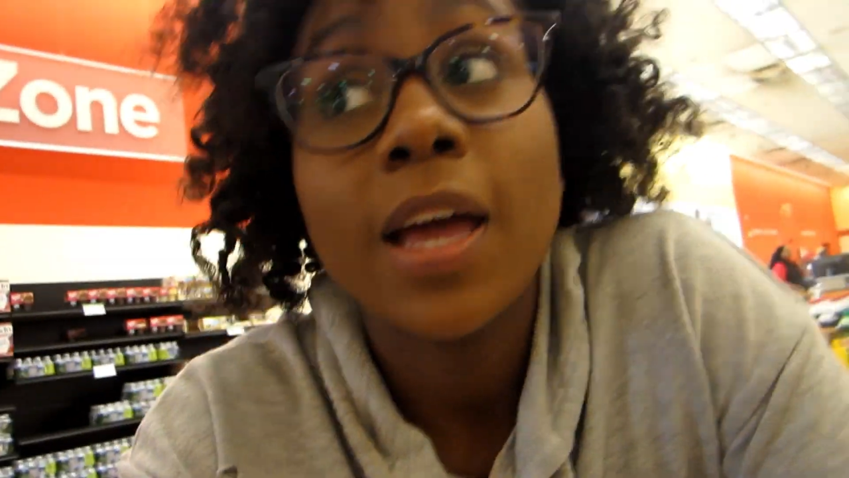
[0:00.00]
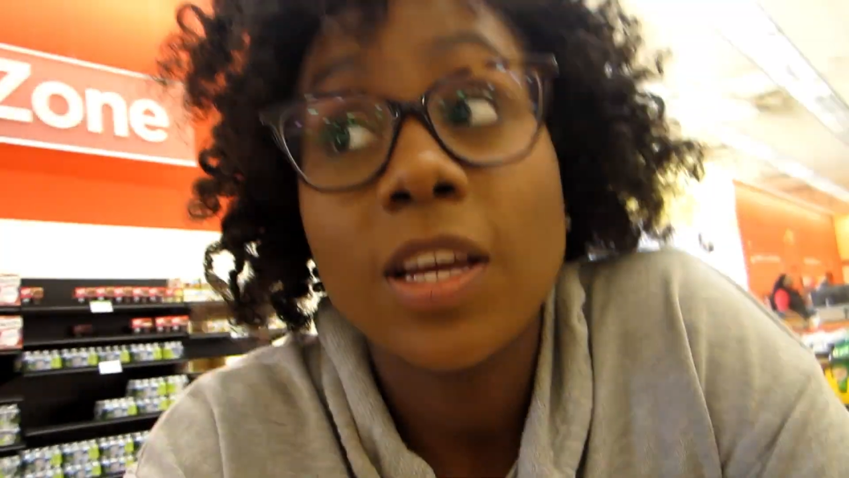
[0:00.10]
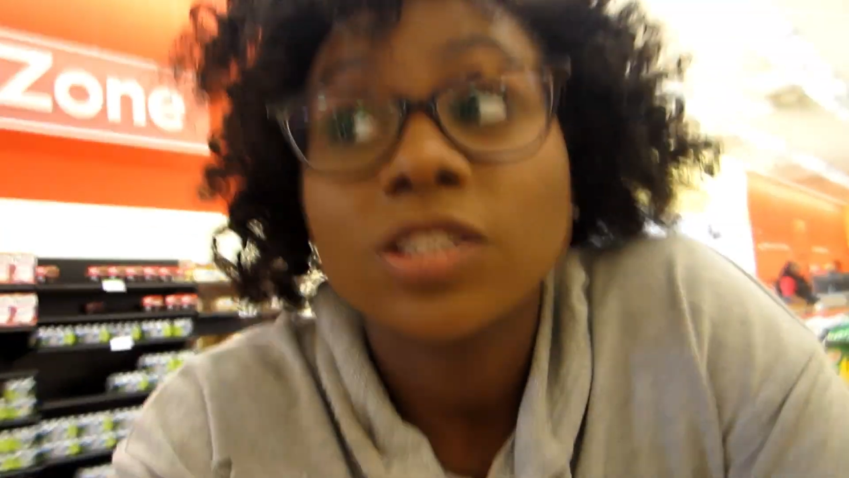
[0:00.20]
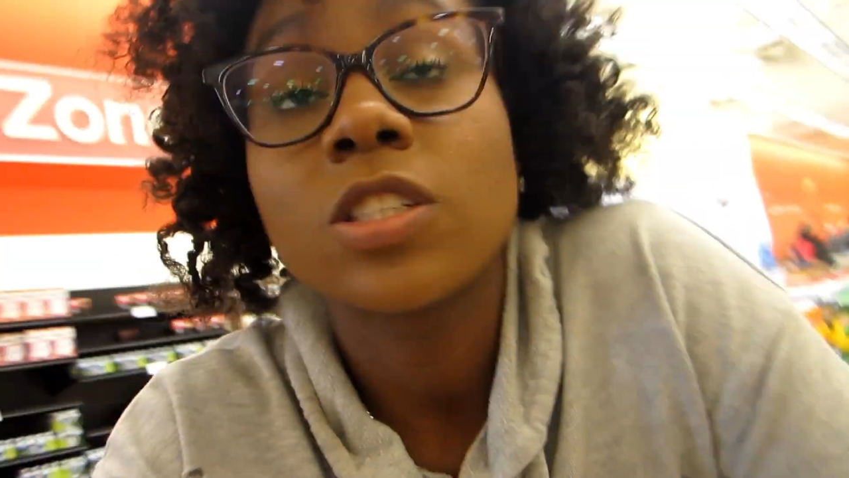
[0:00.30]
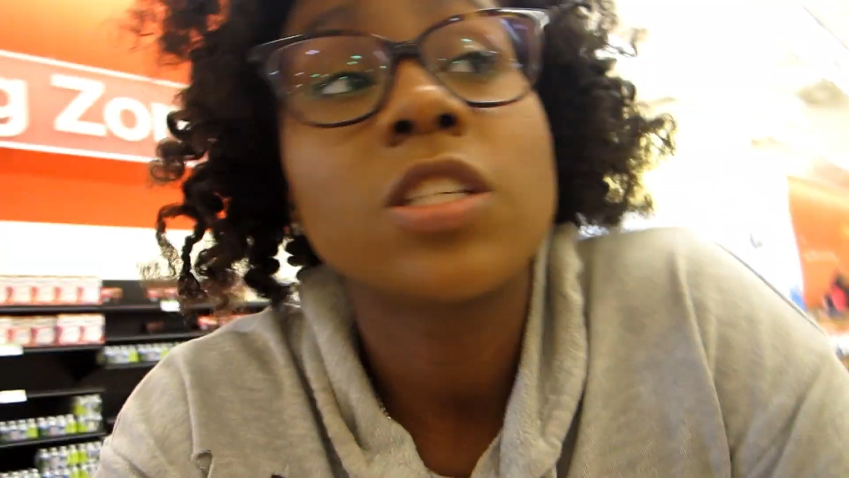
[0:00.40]

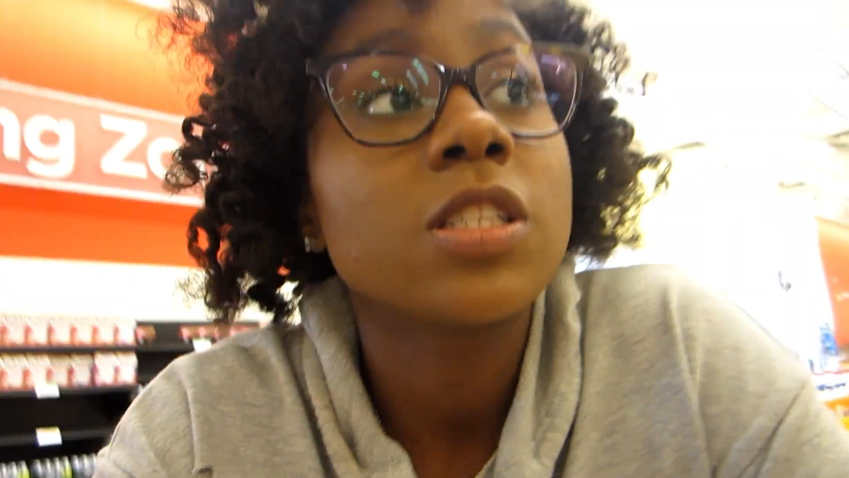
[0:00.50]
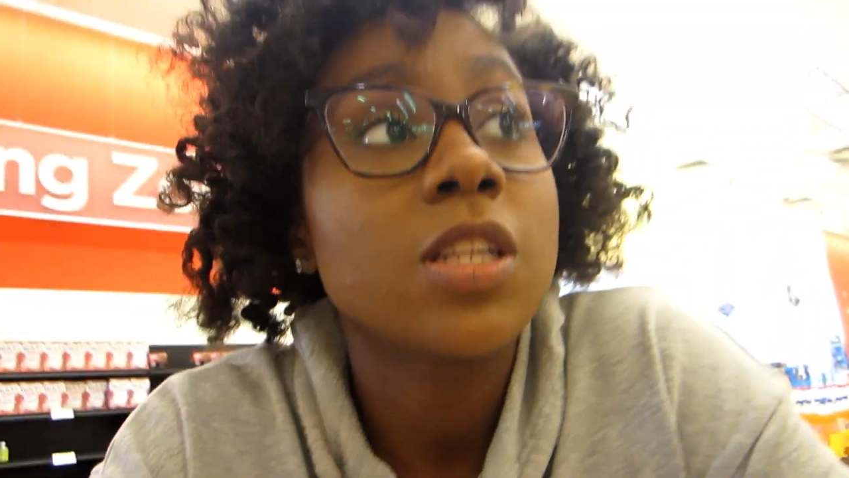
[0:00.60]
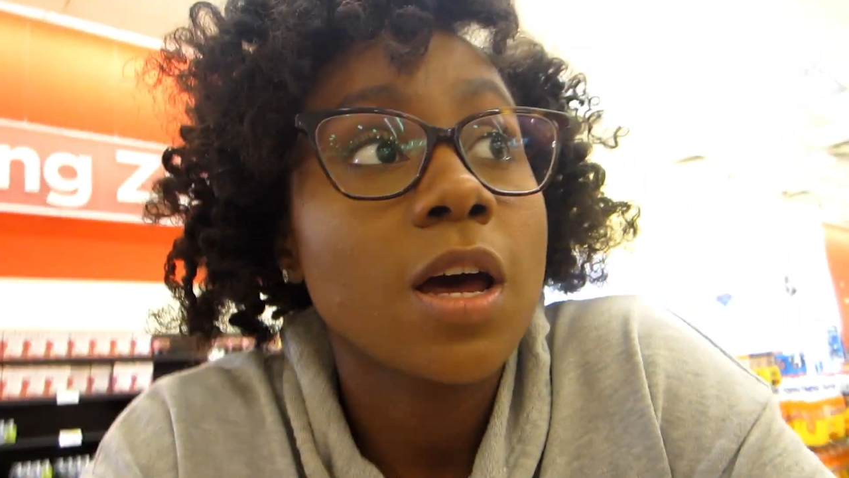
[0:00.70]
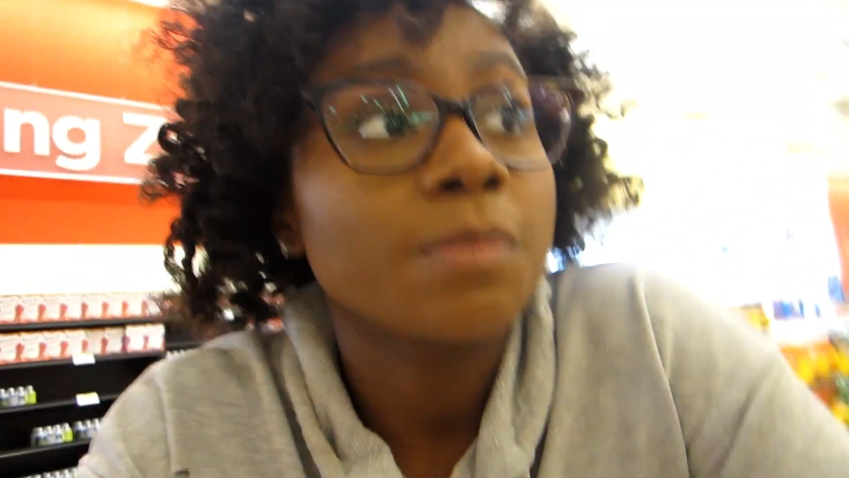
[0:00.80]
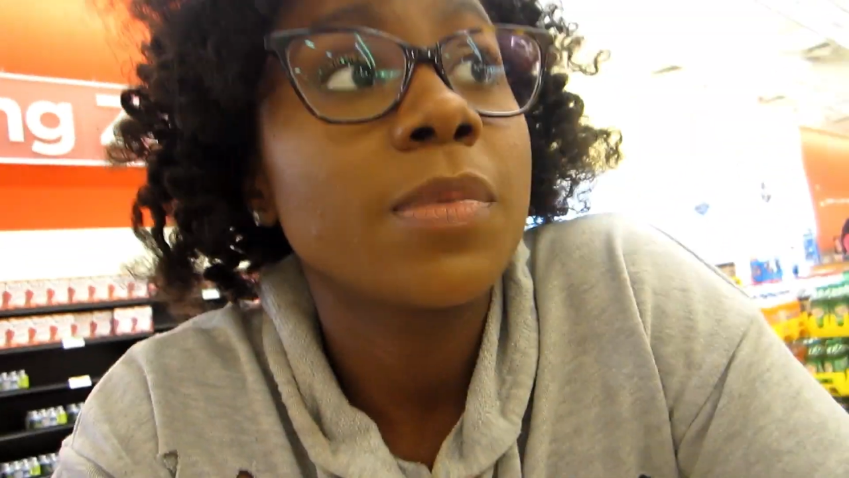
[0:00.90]
actually
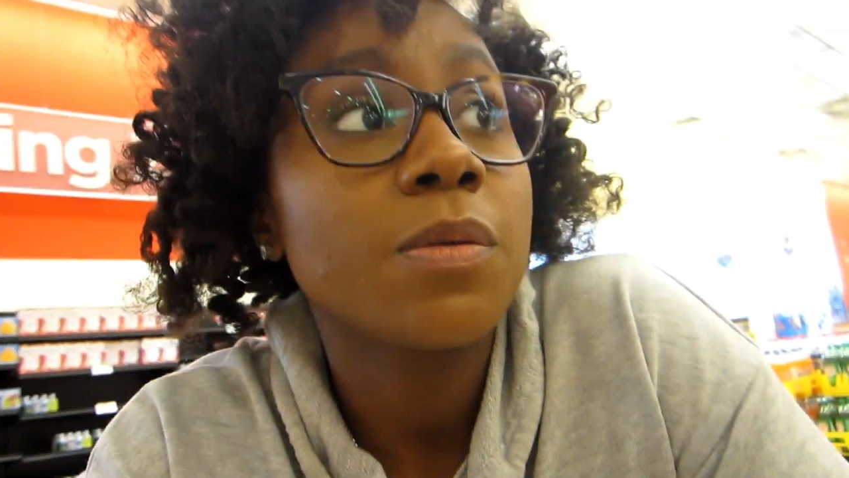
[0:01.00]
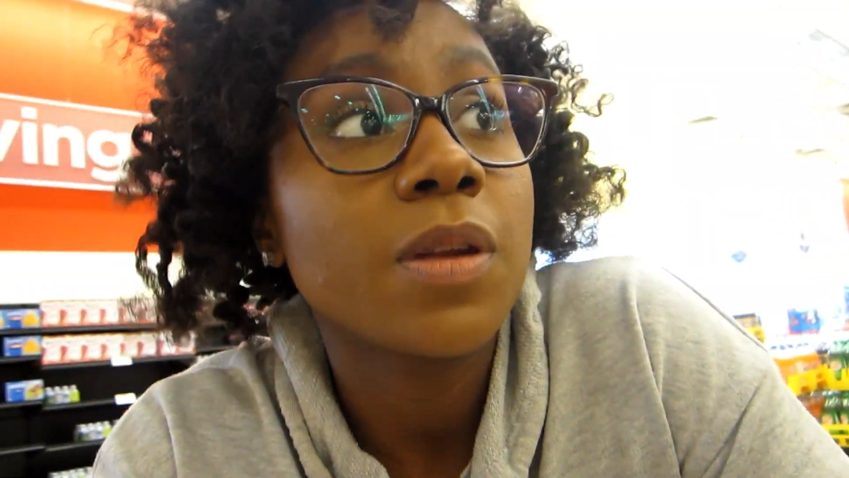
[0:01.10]
stopped me